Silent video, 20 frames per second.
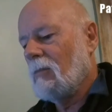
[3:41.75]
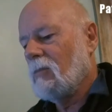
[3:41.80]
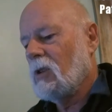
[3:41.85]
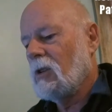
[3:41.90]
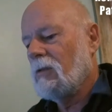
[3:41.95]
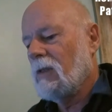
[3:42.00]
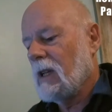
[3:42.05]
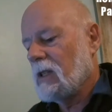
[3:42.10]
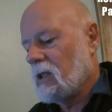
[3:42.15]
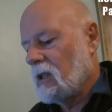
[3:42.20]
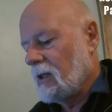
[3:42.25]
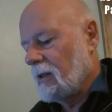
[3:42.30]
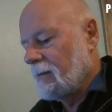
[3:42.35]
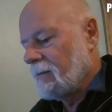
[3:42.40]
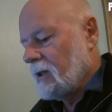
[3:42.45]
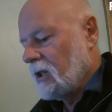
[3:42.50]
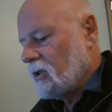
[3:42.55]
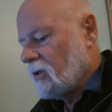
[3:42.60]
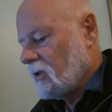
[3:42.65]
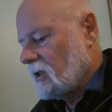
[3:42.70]
too fussy.
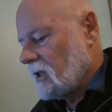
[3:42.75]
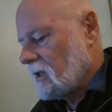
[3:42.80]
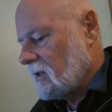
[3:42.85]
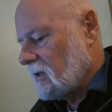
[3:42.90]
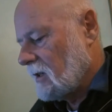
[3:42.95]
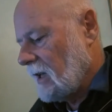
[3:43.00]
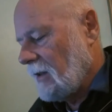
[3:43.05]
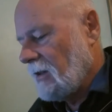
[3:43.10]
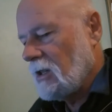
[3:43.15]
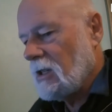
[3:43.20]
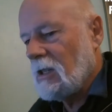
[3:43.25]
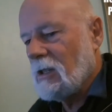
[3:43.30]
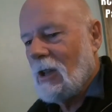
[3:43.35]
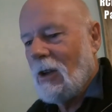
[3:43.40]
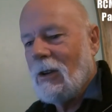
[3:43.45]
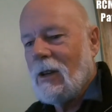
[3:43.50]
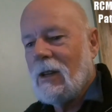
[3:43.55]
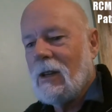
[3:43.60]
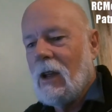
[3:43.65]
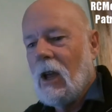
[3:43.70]
I should just, and this is
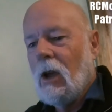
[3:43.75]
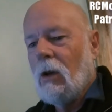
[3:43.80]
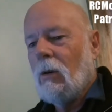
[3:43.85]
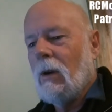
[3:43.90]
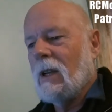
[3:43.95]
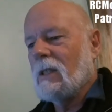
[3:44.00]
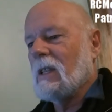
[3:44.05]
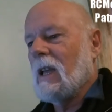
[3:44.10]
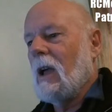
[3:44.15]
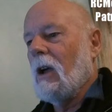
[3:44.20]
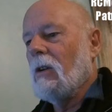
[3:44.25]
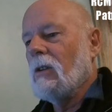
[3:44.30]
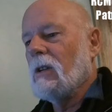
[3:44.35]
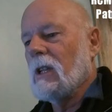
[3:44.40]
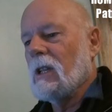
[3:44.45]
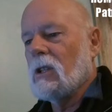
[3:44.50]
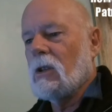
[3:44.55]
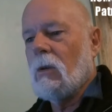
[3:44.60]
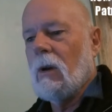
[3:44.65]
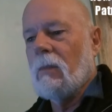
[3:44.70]
only, when I say
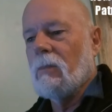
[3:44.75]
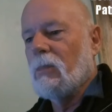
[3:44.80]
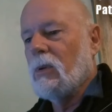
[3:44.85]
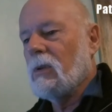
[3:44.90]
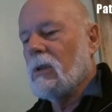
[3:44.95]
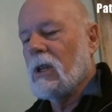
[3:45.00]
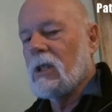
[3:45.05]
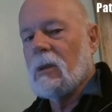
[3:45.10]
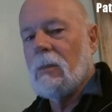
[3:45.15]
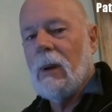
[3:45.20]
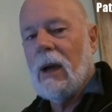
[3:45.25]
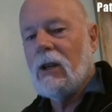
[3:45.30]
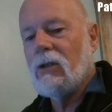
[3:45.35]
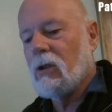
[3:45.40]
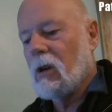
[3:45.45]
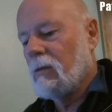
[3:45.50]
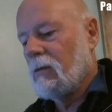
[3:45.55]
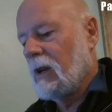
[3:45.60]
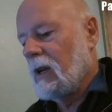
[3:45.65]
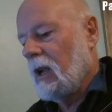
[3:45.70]
only, it's quite important. It's a
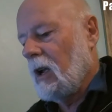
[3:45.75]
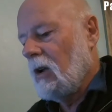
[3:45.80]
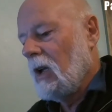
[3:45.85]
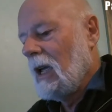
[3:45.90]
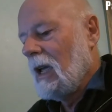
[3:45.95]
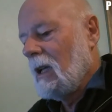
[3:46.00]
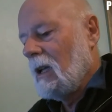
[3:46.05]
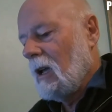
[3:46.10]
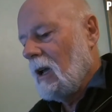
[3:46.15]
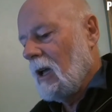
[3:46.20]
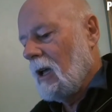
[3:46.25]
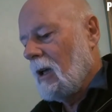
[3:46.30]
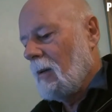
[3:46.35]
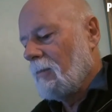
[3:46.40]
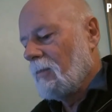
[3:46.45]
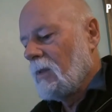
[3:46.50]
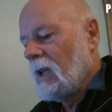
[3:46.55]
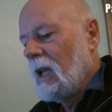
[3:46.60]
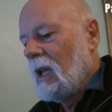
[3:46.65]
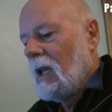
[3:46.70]
Patreon video,
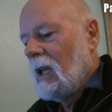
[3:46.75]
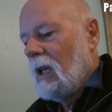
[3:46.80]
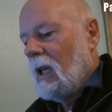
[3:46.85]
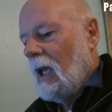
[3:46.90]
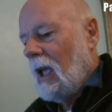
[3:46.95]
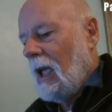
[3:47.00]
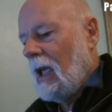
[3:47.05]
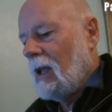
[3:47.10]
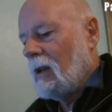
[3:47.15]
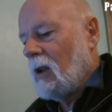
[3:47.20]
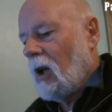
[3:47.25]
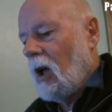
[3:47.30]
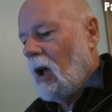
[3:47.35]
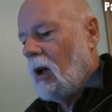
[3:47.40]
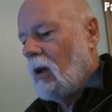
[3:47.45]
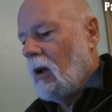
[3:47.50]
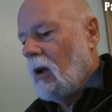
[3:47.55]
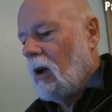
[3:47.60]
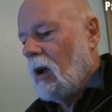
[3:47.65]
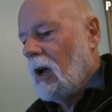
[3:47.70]
and
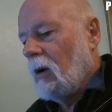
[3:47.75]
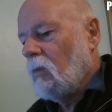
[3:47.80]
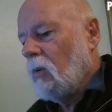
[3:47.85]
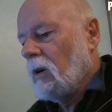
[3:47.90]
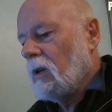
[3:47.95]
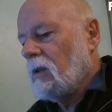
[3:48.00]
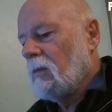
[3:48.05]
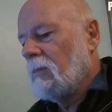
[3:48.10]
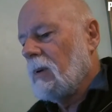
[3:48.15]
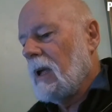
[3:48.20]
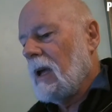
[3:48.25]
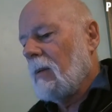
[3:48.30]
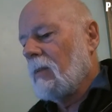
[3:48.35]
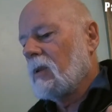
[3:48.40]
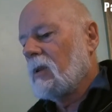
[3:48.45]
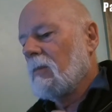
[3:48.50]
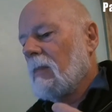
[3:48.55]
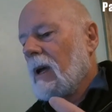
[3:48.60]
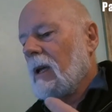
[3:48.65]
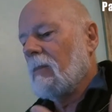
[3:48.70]
I want to be
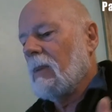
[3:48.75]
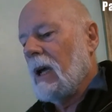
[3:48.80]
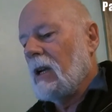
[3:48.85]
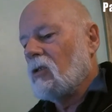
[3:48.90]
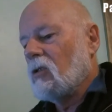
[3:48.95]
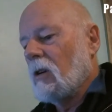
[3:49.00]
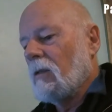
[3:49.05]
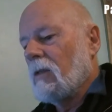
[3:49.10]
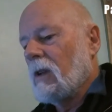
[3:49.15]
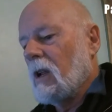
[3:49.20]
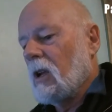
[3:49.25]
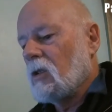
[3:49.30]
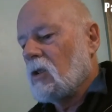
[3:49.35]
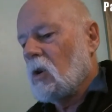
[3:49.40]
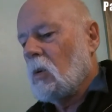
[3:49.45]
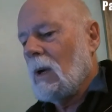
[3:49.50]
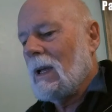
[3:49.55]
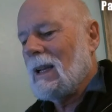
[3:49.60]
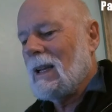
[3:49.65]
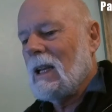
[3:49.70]
able to make Patreon videos
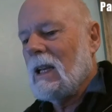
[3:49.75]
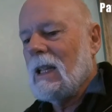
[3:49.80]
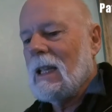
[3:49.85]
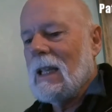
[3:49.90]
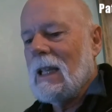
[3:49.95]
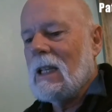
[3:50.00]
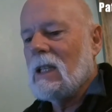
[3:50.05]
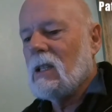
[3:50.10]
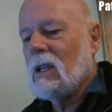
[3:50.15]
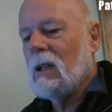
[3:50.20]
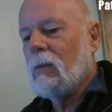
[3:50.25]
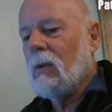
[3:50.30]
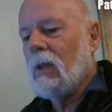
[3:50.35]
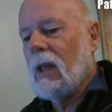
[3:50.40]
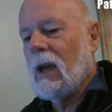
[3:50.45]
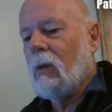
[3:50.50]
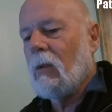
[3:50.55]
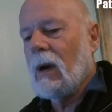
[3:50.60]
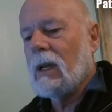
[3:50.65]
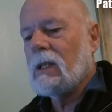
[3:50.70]
quickly, easily,
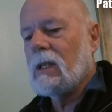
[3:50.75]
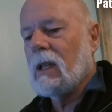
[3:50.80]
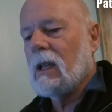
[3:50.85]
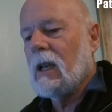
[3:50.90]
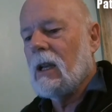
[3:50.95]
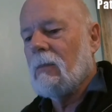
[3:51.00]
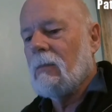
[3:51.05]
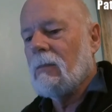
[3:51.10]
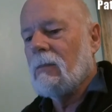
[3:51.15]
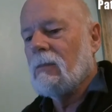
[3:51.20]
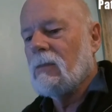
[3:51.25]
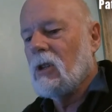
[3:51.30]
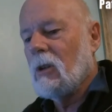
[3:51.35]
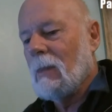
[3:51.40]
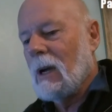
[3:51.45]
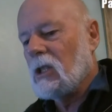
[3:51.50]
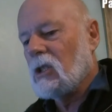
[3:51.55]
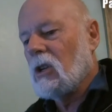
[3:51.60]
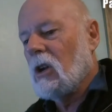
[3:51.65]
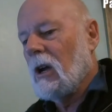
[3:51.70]
without wasting too
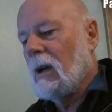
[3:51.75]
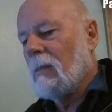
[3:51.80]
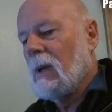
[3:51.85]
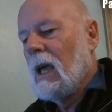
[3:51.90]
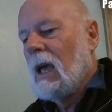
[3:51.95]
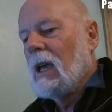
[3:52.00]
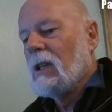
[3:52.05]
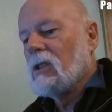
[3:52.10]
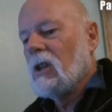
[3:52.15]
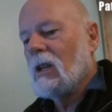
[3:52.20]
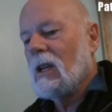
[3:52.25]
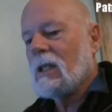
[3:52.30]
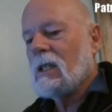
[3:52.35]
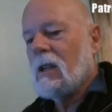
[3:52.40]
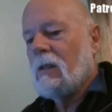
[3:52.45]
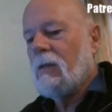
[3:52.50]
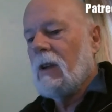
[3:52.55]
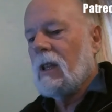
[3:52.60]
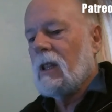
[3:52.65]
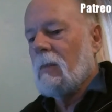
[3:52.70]
much time. So it
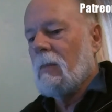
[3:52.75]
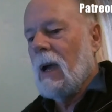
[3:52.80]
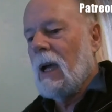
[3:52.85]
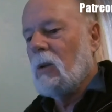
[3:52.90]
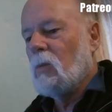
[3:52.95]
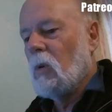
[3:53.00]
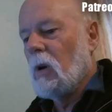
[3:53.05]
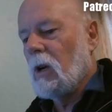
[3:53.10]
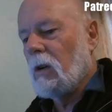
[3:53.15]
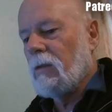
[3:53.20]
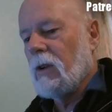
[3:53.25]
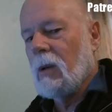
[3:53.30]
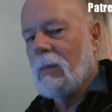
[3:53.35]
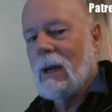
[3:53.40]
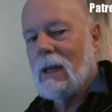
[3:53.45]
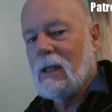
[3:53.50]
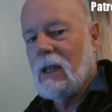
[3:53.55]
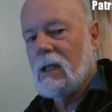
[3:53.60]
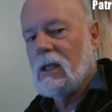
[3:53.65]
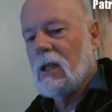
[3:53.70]
doesn't affect the main workflow,
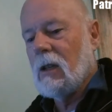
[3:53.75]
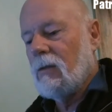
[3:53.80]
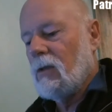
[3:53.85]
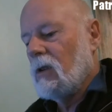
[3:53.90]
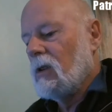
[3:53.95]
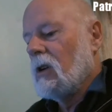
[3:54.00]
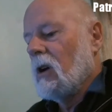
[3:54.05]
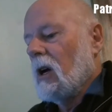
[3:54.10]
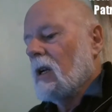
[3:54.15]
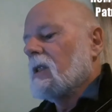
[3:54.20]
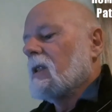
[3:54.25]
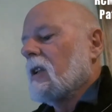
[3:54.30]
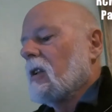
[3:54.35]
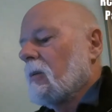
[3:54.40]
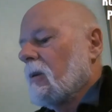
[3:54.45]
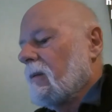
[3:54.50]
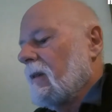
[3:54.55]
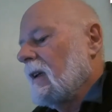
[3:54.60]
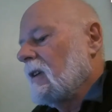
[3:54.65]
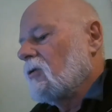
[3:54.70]
but it does give you guys a
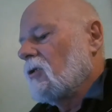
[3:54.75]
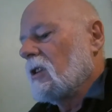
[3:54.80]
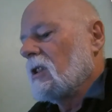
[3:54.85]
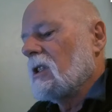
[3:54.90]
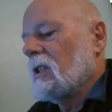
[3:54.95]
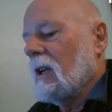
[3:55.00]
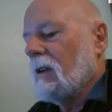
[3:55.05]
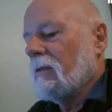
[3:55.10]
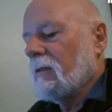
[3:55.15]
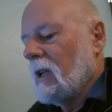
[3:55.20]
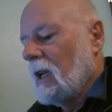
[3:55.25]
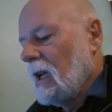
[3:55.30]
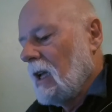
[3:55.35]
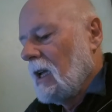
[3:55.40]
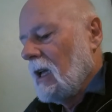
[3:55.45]
little bit of extra stuff